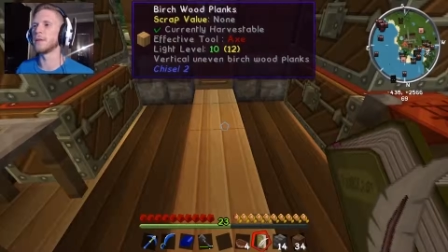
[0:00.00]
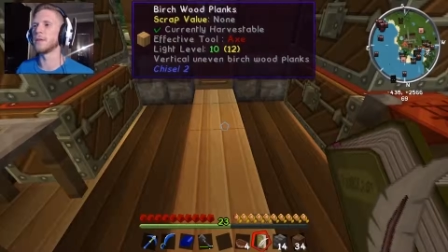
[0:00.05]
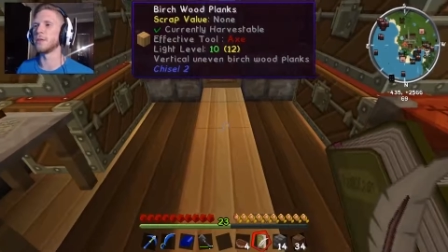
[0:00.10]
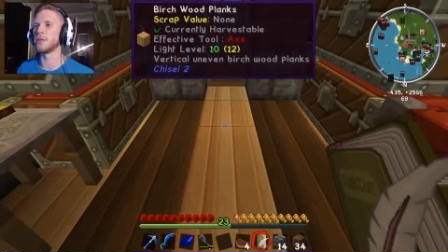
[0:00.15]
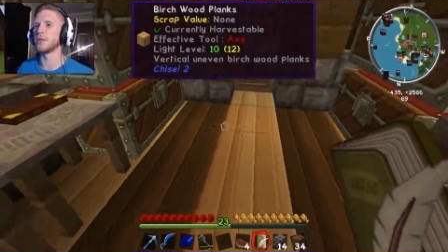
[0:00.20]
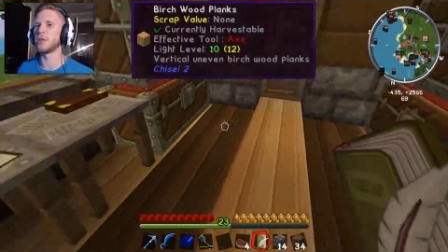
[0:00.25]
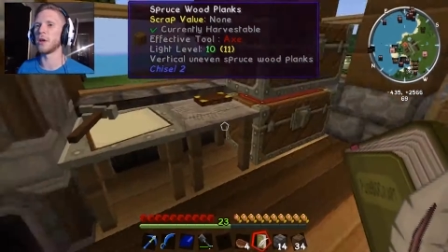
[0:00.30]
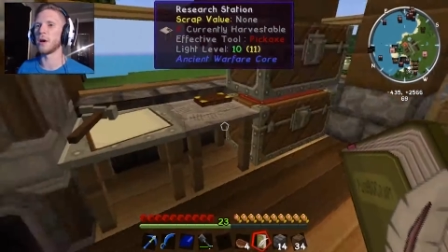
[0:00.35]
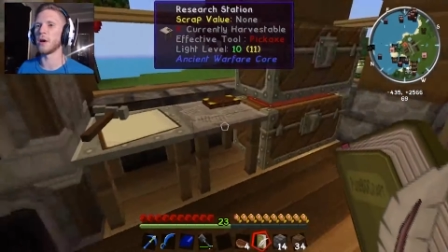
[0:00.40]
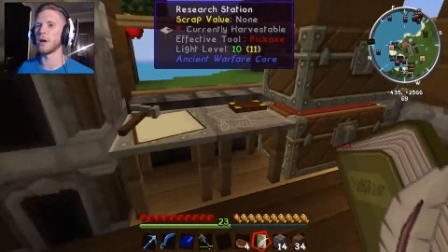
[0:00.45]

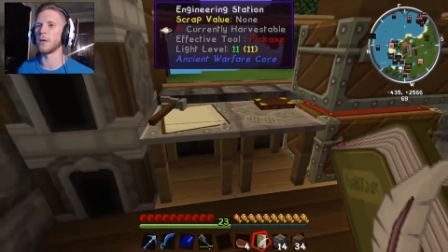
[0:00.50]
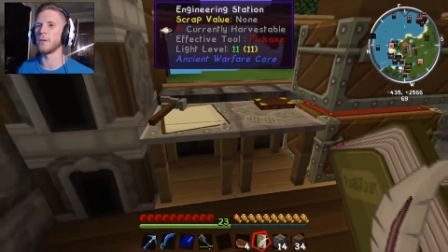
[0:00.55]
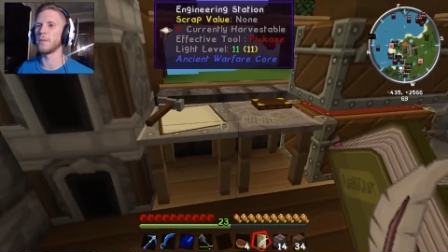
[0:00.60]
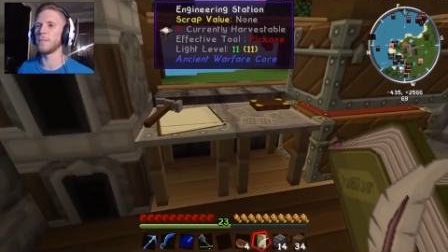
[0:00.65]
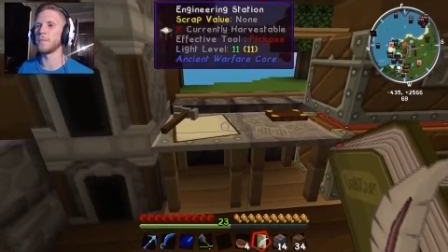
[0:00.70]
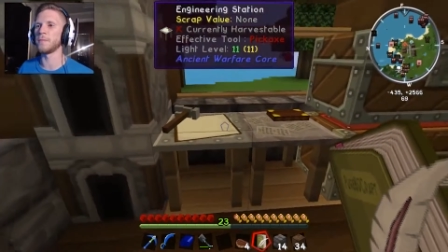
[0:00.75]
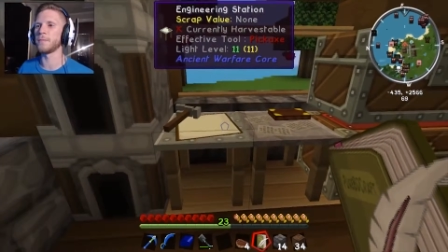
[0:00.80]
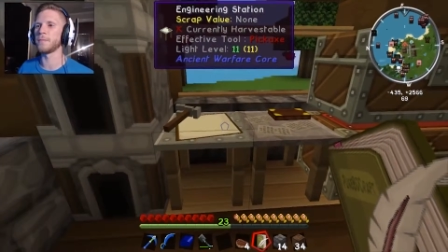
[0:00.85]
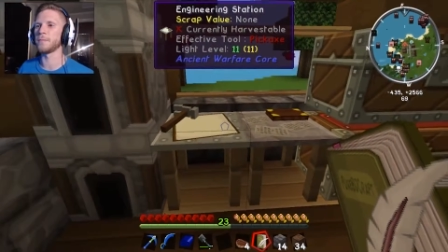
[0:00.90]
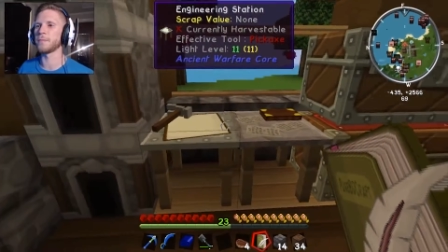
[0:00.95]
So
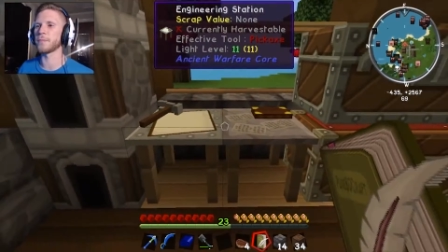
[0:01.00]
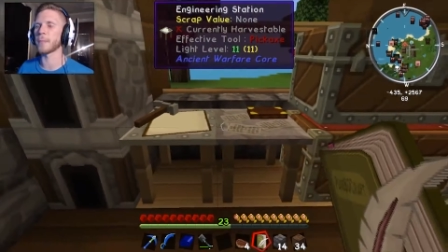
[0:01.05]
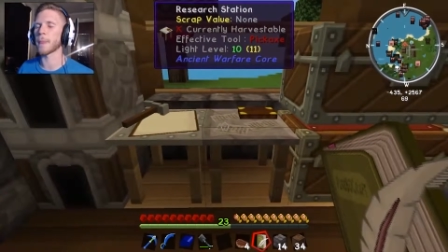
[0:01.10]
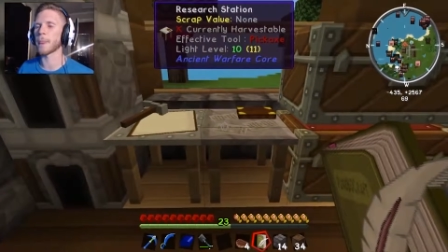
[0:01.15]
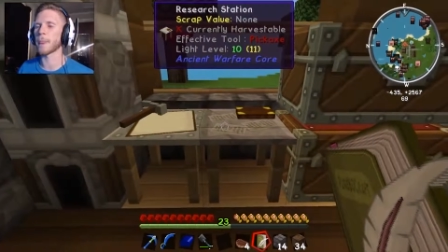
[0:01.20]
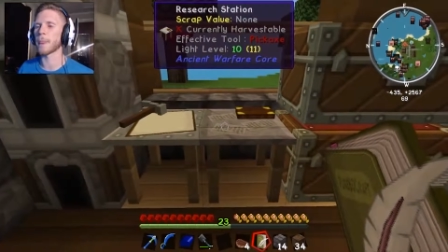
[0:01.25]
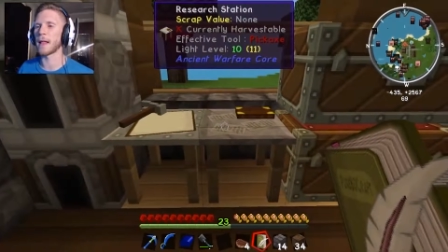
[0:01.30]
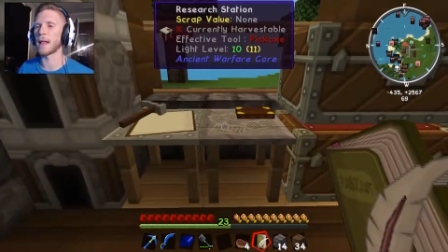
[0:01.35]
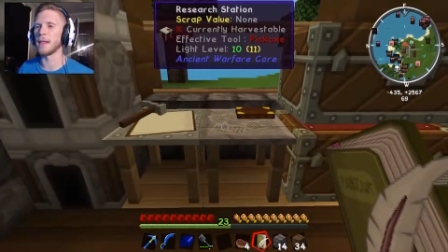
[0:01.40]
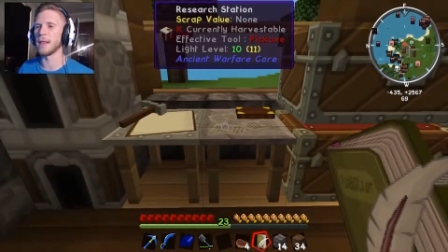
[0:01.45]

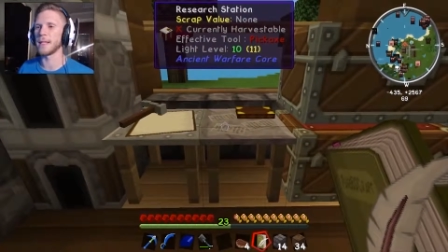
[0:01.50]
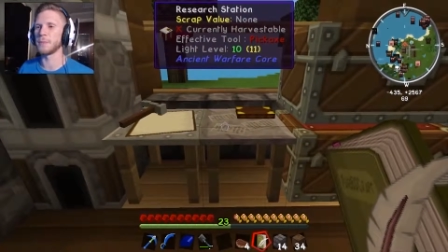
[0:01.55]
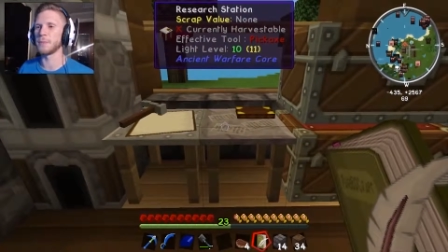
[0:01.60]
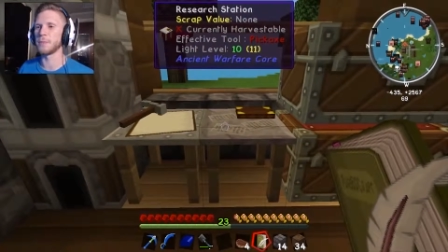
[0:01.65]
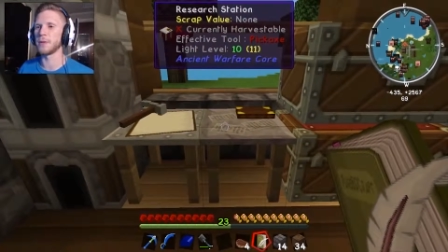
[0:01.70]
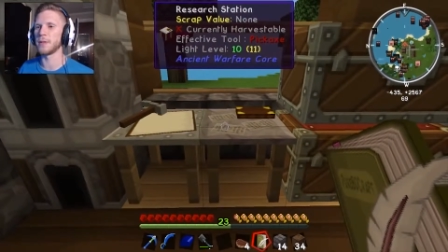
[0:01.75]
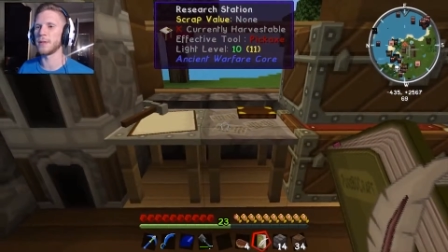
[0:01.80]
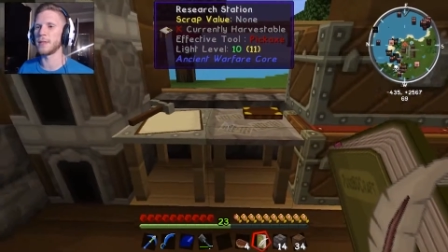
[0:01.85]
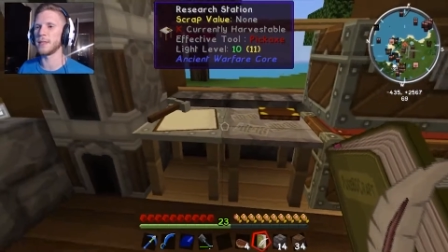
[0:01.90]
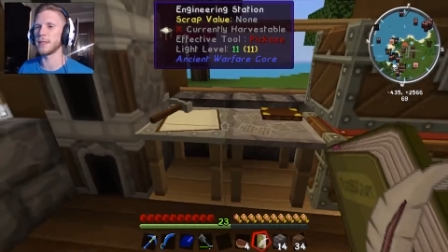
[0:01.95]
let's
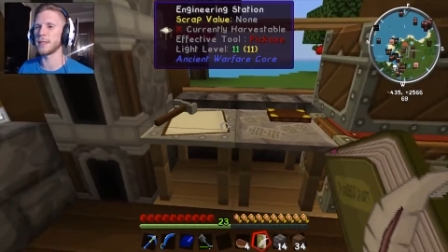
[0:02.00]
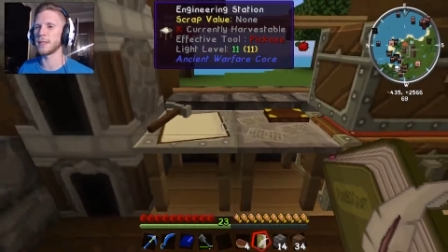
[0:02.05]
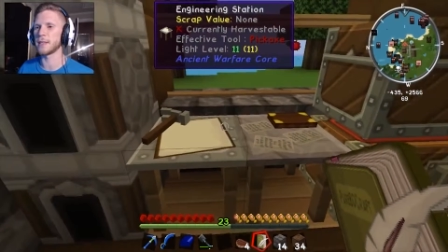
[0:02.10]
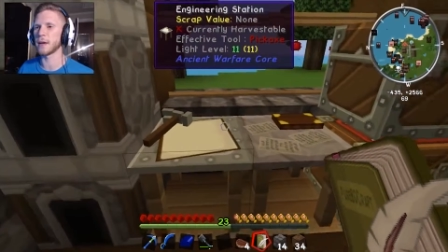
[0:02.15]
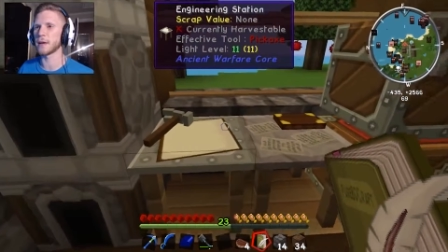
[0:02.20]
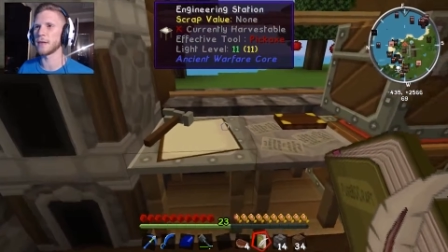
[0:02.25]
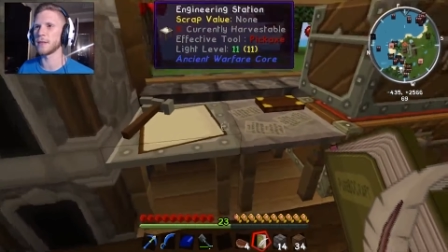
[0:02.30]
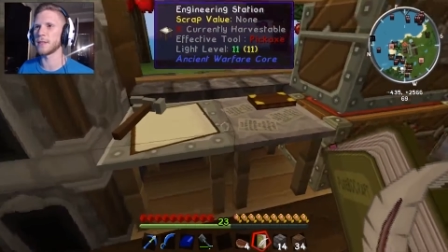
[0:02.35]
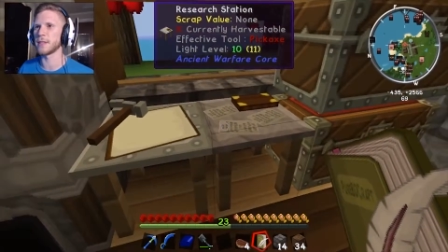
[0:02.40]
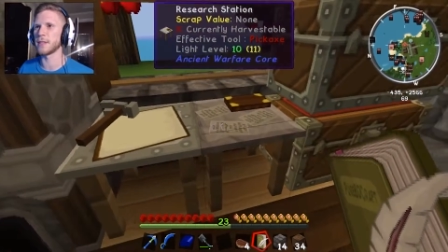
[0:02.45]
put these
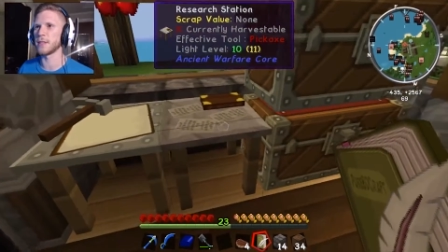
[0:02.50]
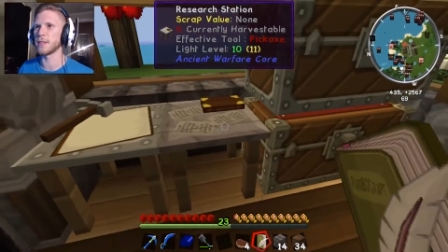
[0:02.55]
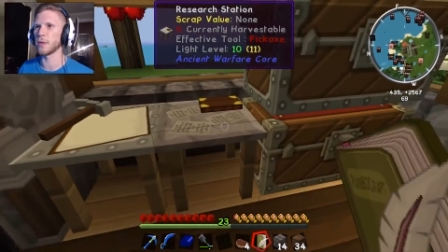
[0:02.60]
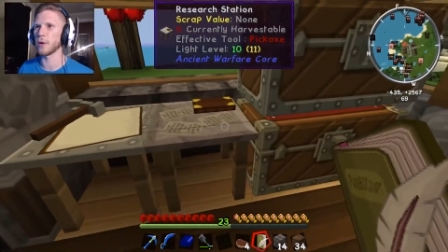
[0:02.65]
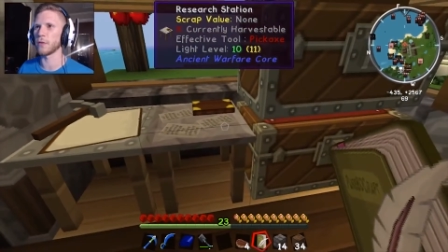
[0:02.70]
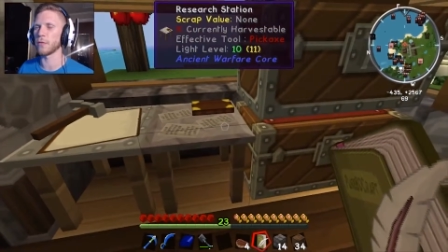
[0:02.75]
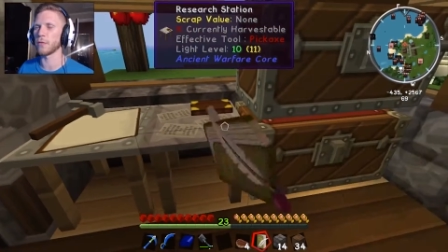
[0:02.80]
suckers into our